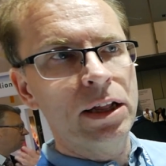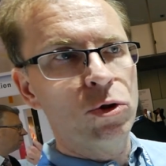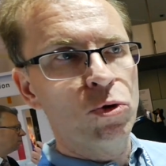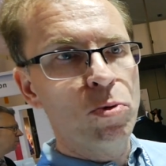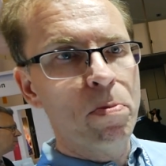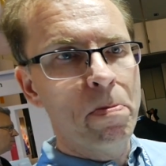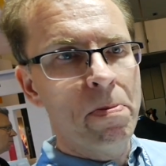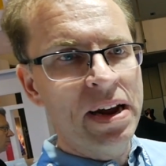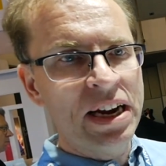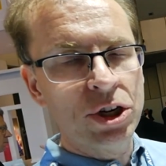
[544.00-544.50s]

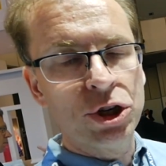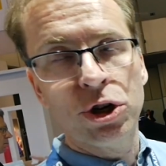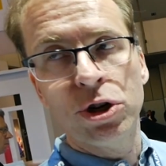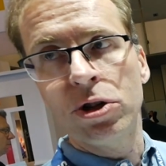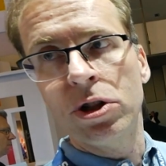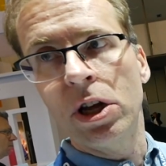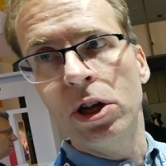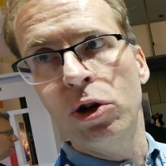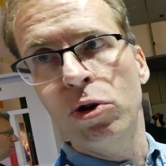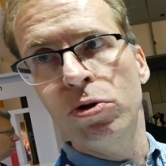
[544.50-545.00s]
to measure
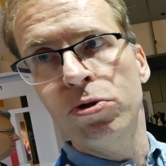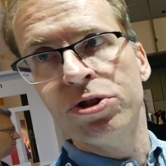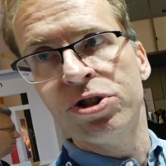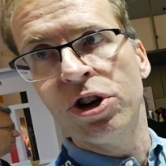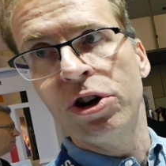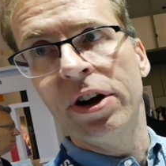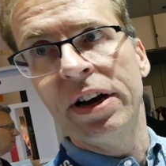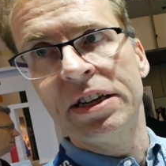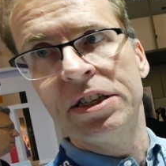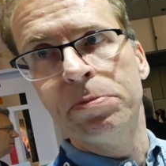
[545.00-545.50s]
the
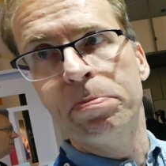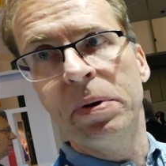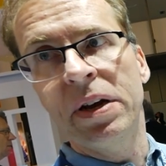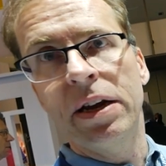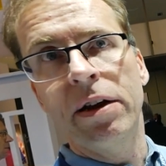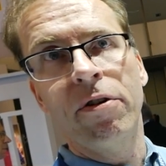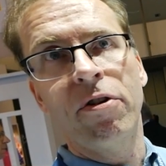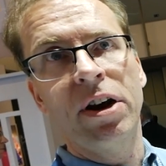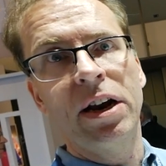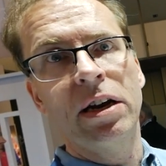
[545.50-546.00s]
user
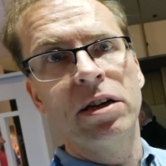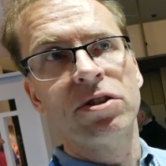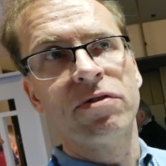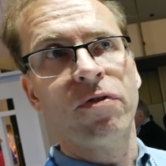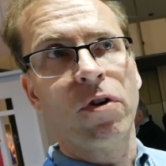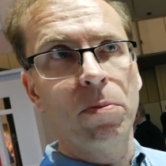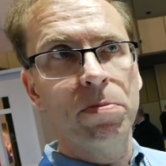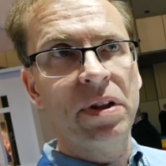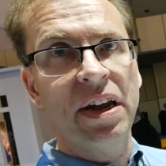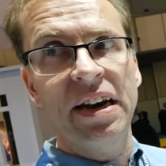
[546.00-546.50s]
experience
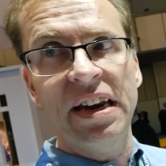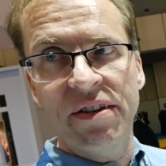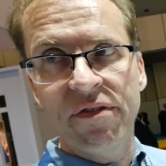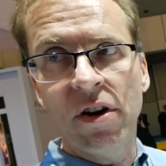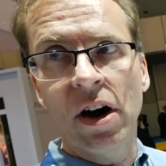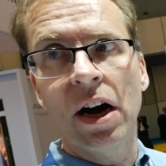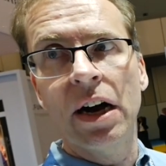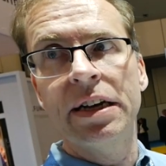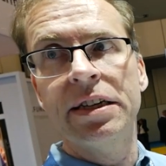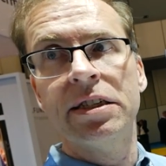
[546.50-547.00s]
from the
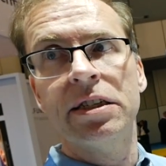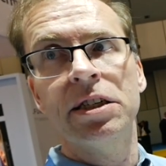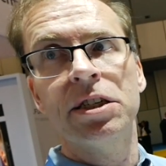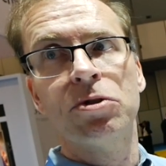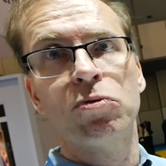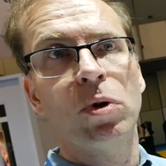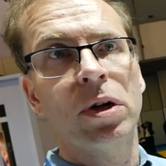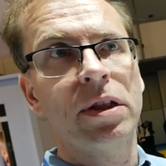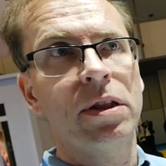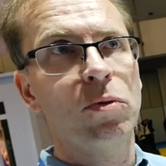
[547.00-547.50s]

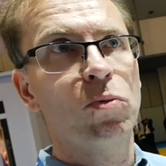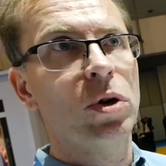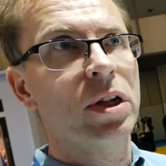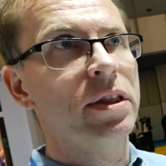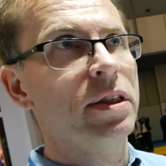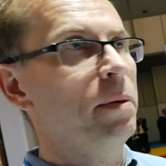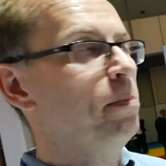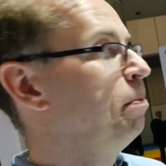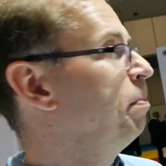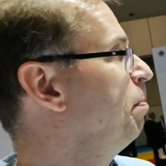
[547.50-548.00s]
devices, what,
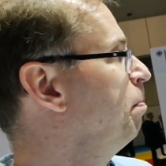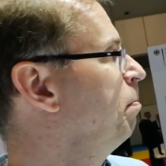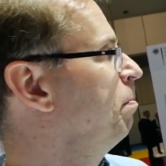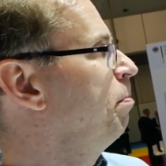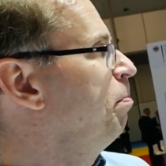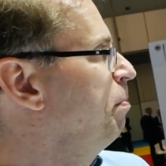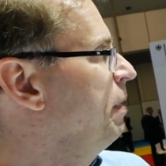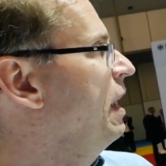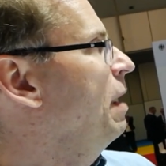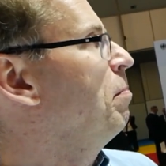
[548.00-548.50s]
what the
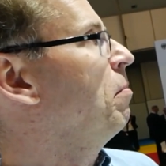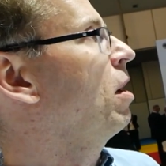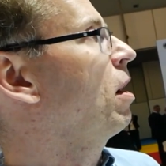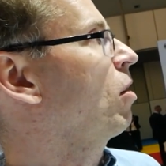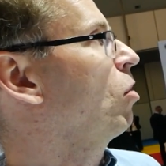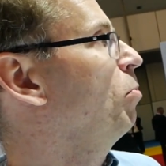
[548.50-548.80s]
PMR